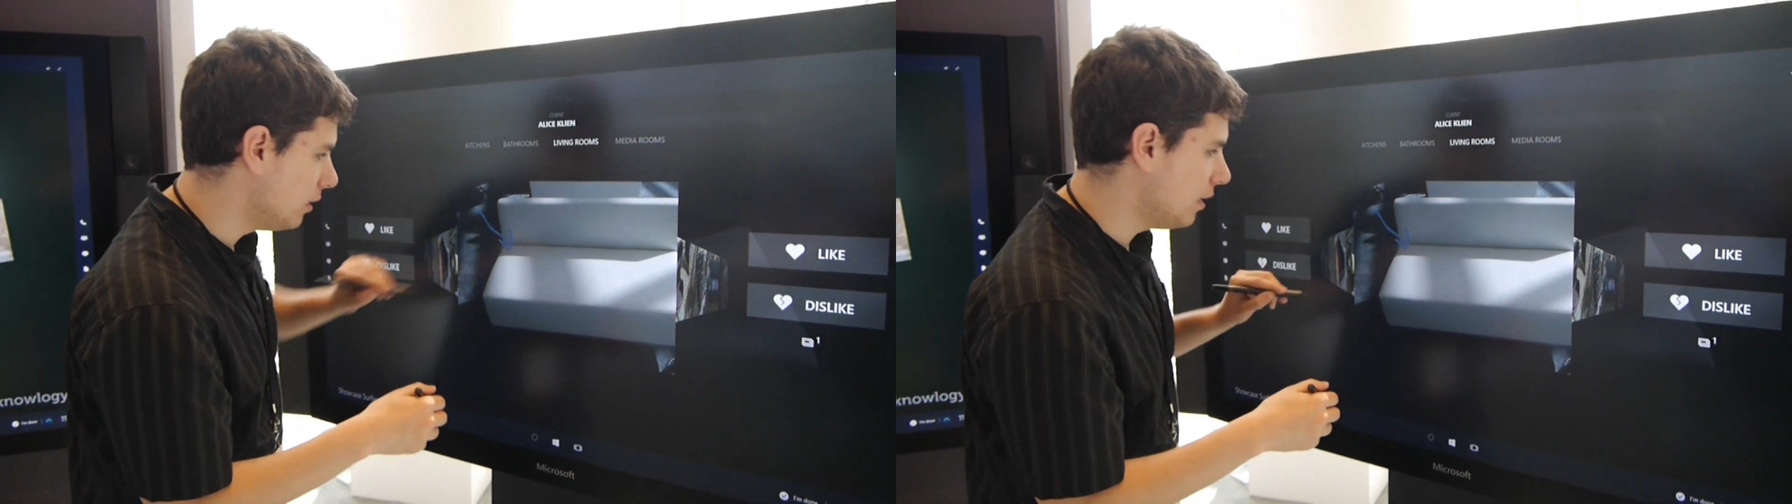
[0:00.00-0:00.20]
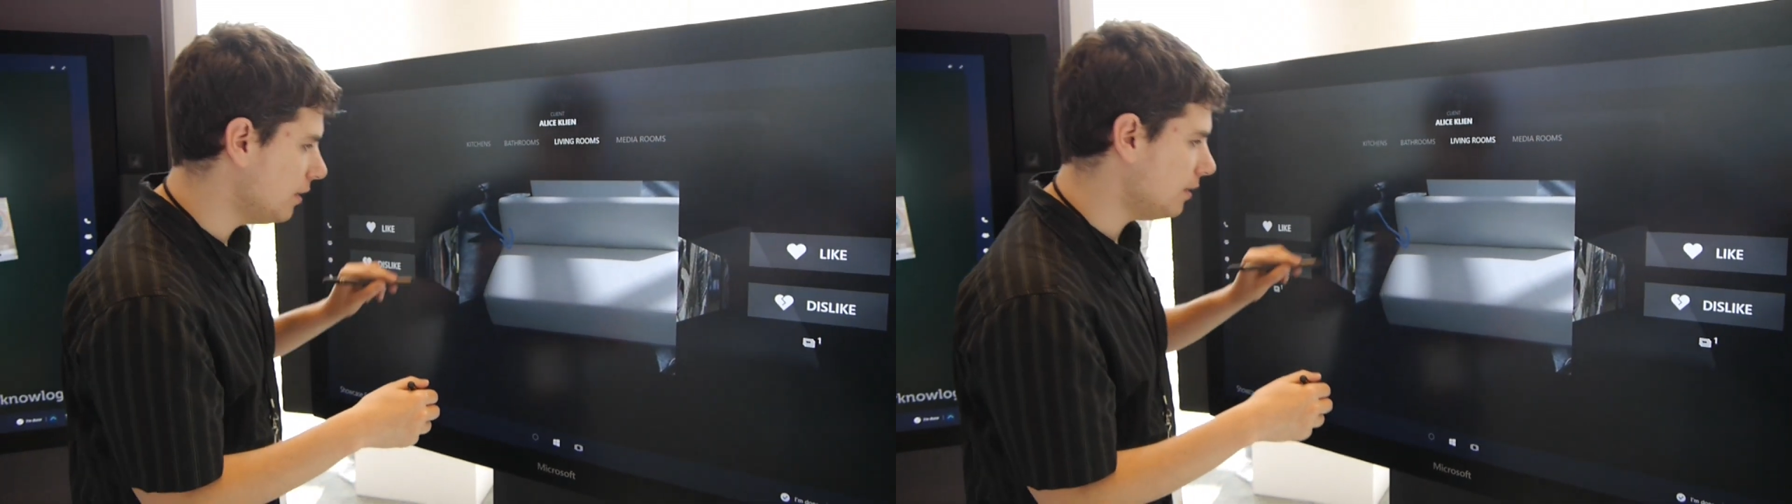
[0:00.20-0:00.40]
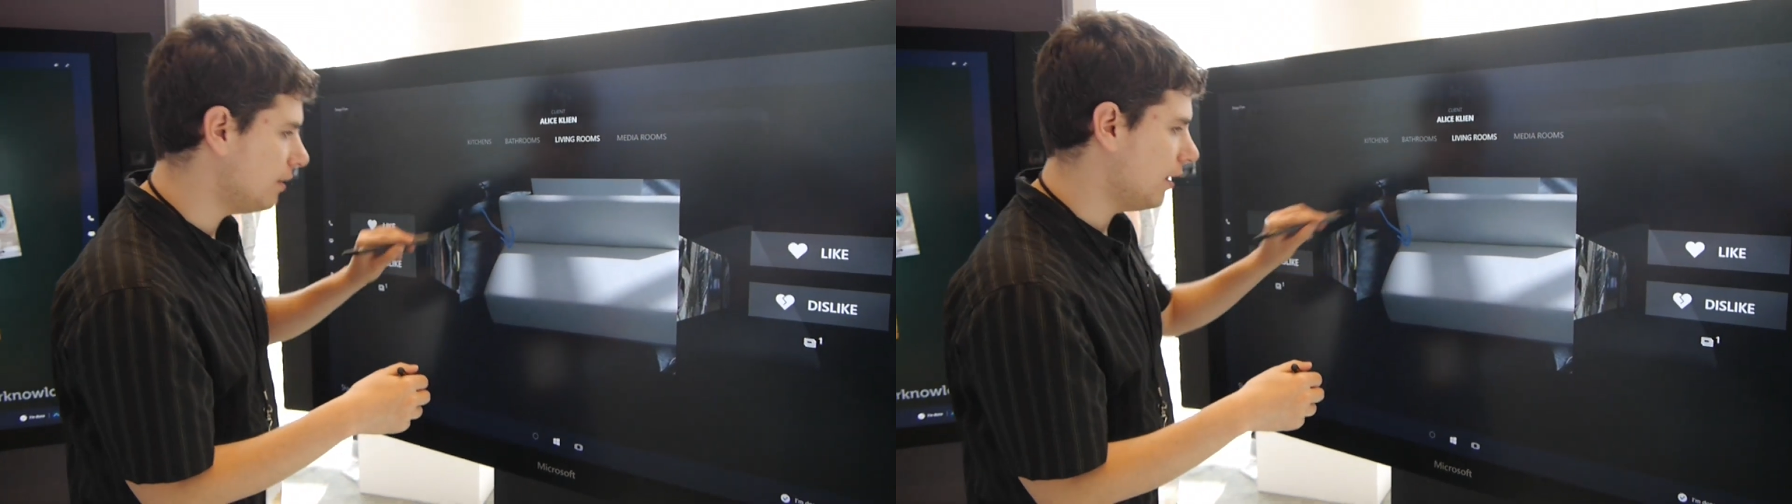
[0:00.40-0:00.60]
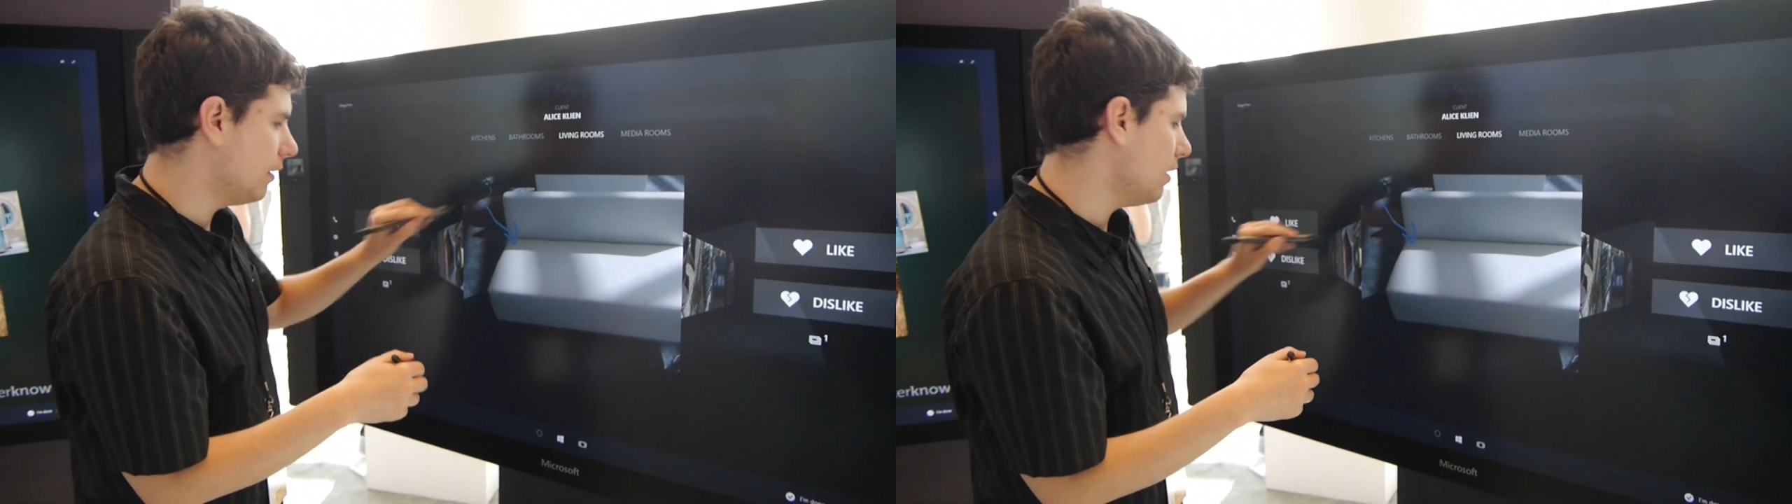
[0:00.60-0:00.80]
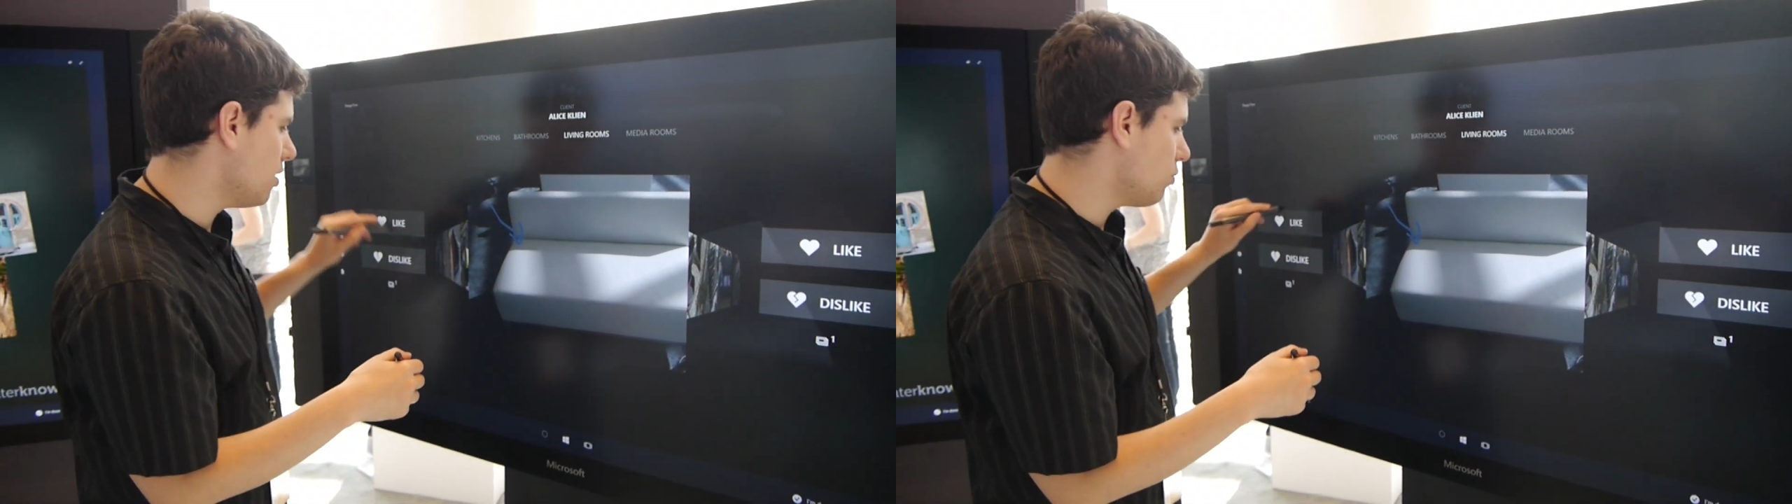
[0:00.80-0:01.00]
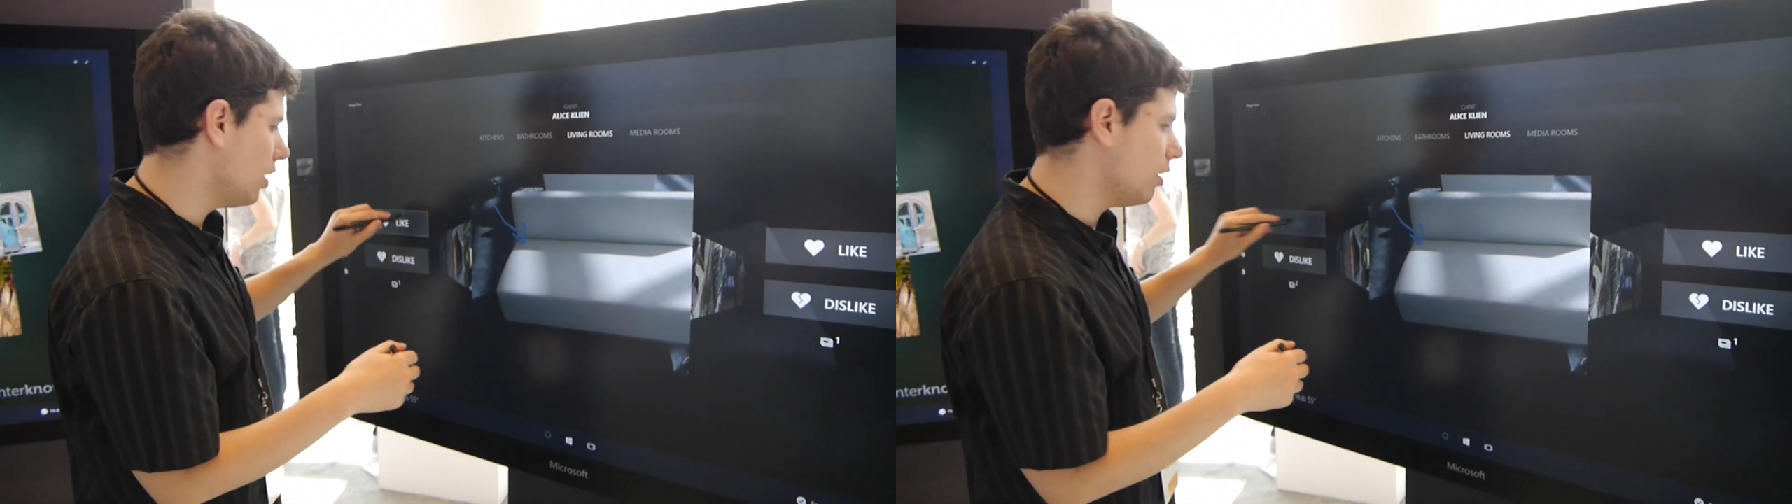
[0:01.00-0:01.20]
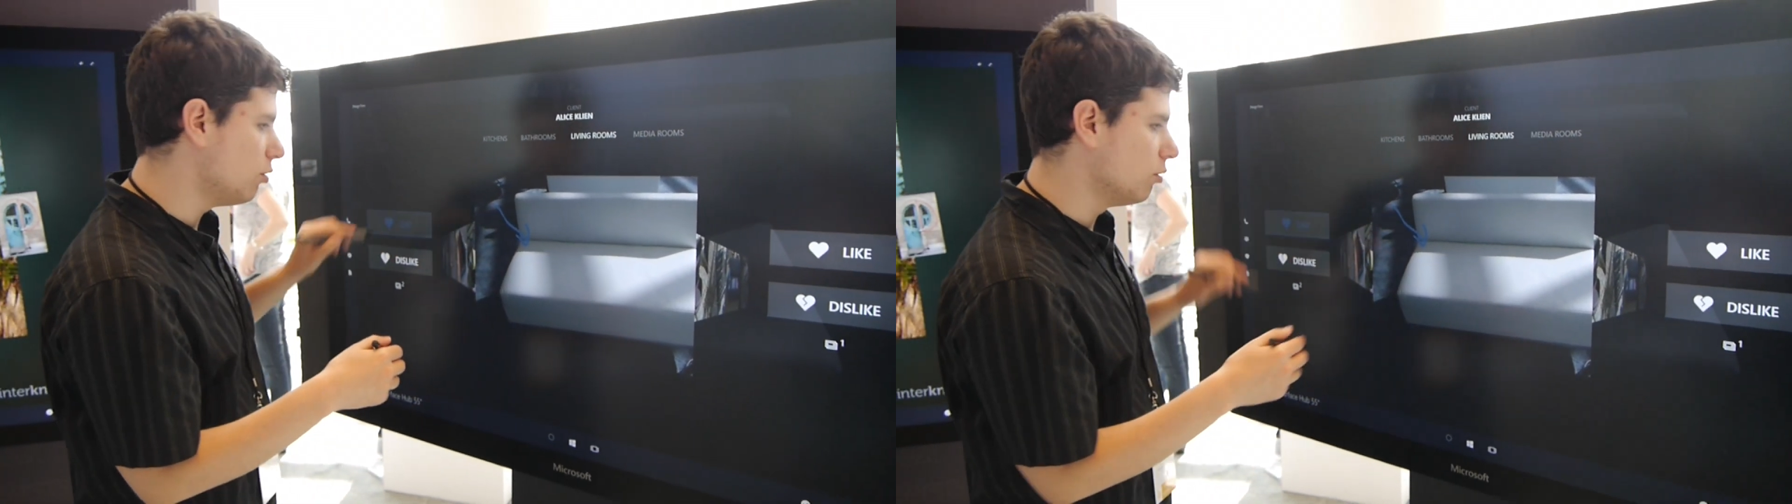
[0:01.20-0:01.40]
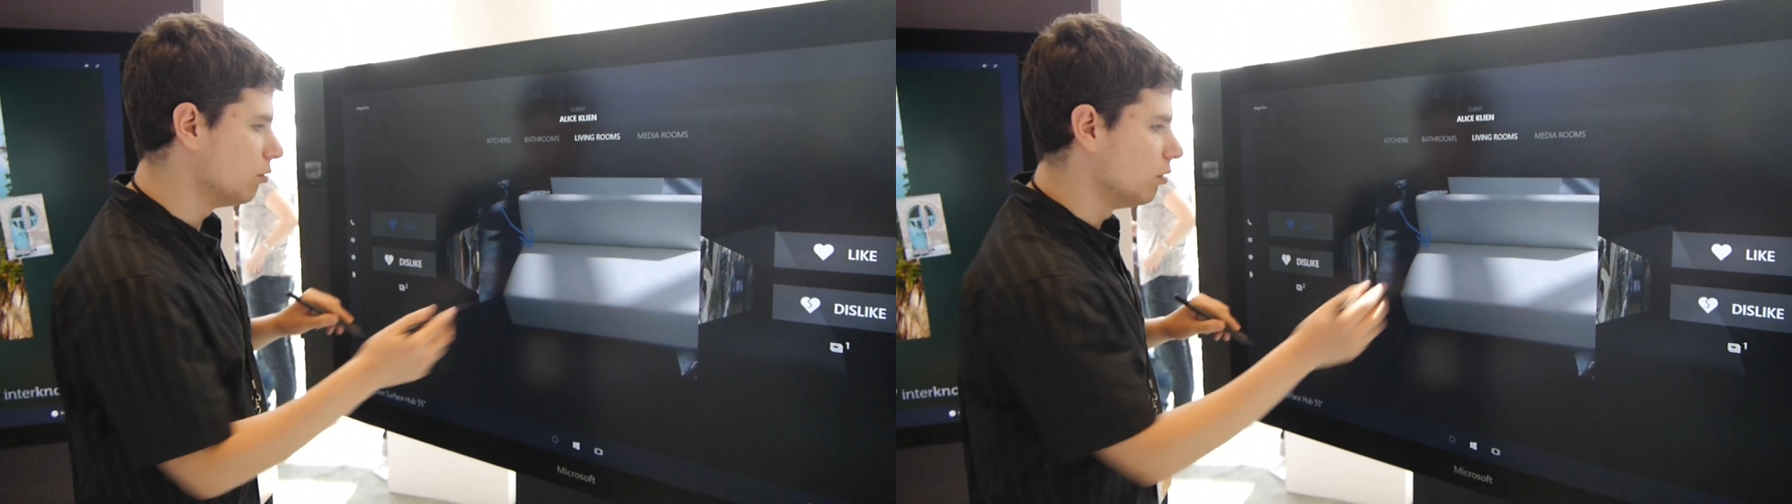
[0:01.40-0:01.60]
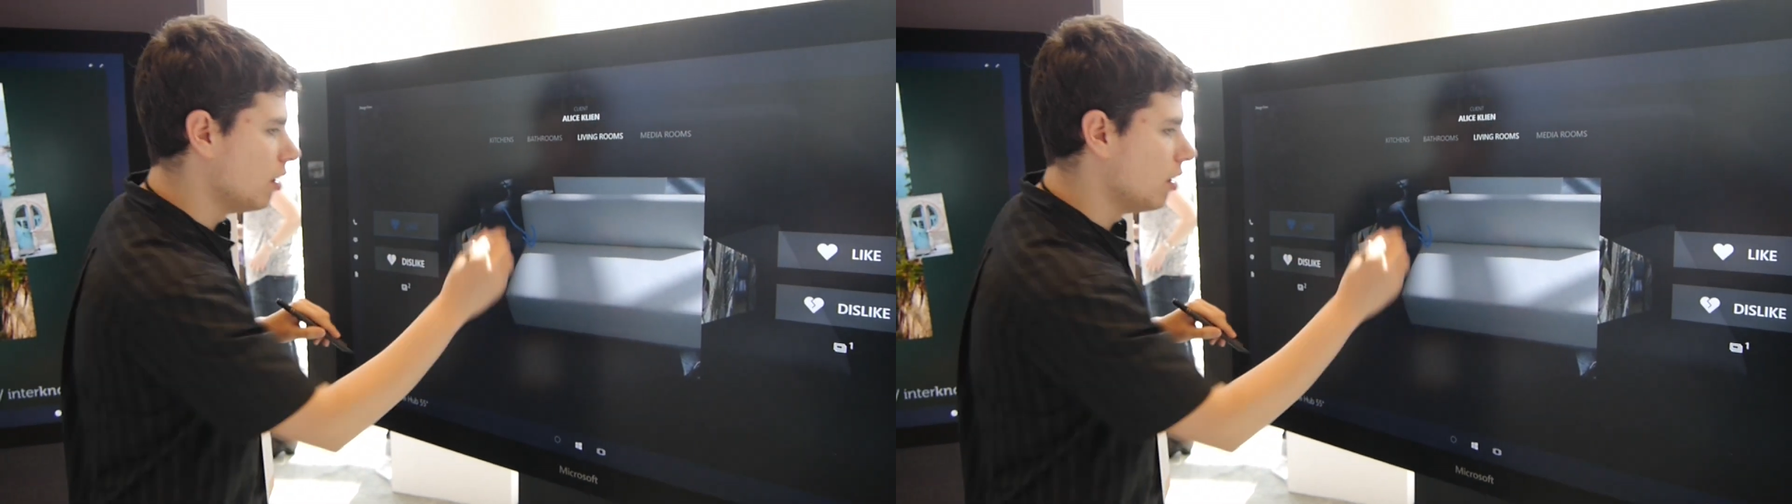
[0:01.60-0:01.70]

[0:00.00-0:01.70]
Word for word: this is really cool,